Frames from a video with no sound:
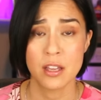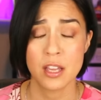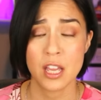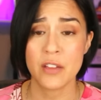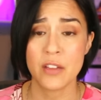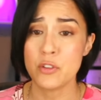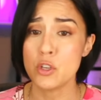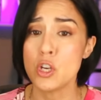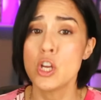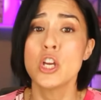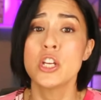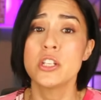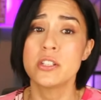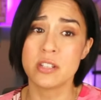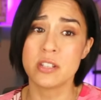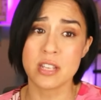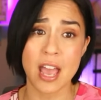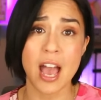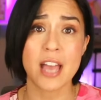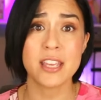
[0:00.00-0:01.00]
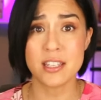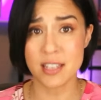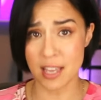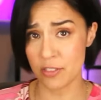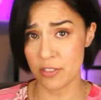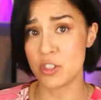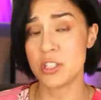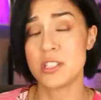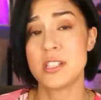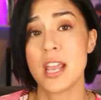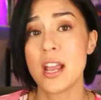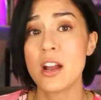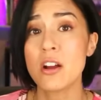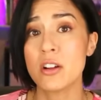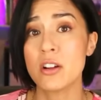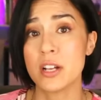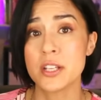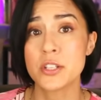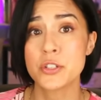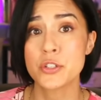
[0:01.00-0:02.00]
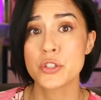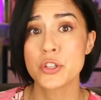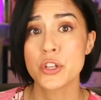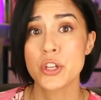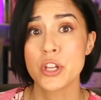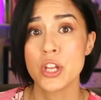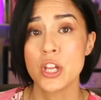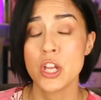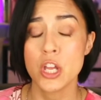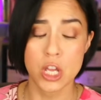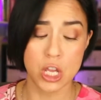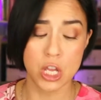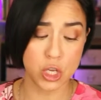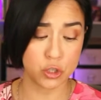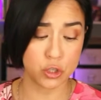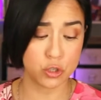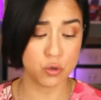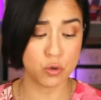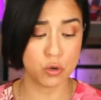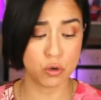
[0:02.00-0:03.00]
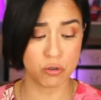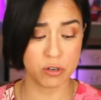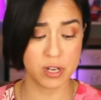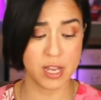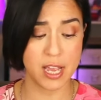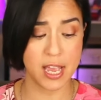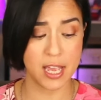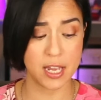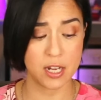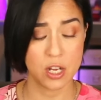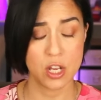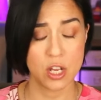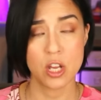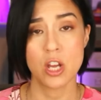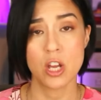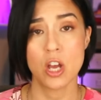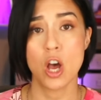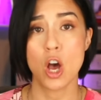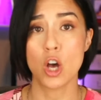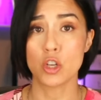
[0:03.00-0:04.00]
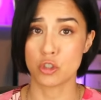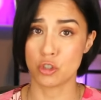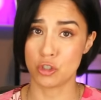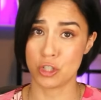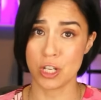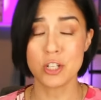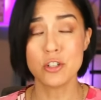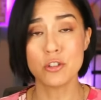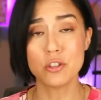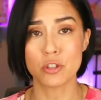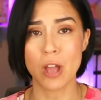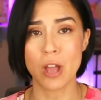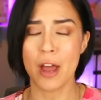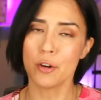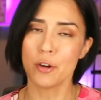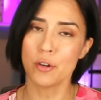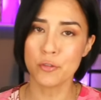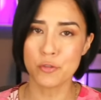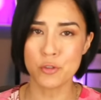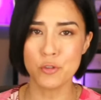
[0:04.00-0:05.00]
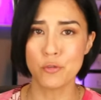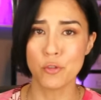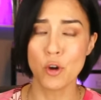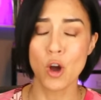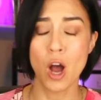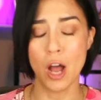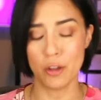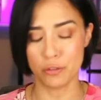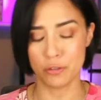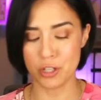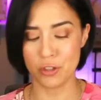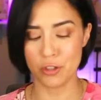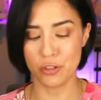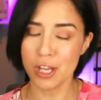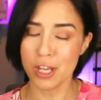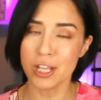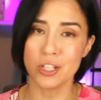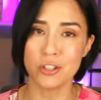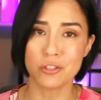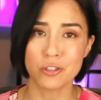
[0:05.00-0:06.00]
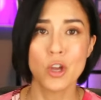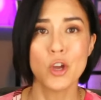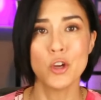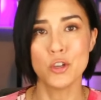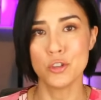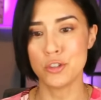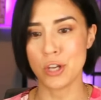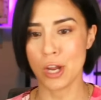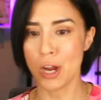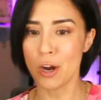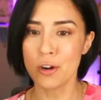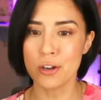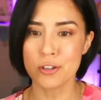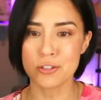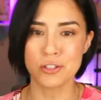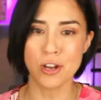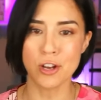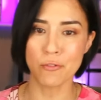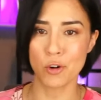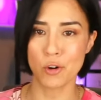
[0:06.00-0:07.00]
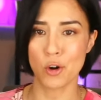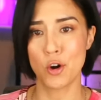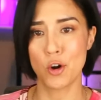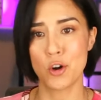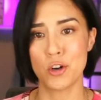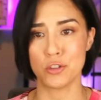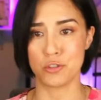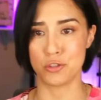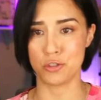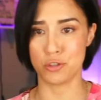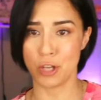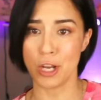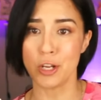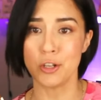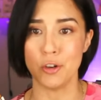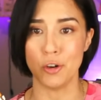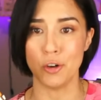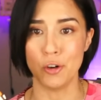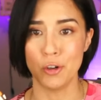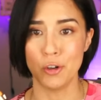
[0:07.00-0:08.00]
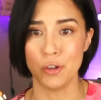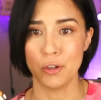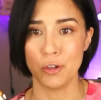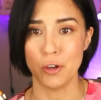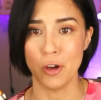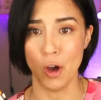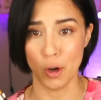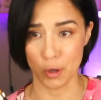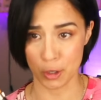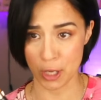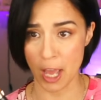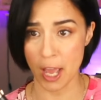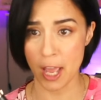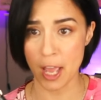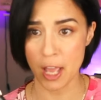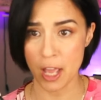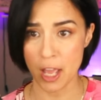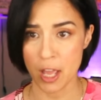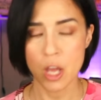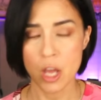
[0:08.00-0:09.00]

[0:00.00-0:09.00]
If you see how you get the terrorists is you create a signal. I don't know if you've see the thing is terrorists never heard a signal, okay?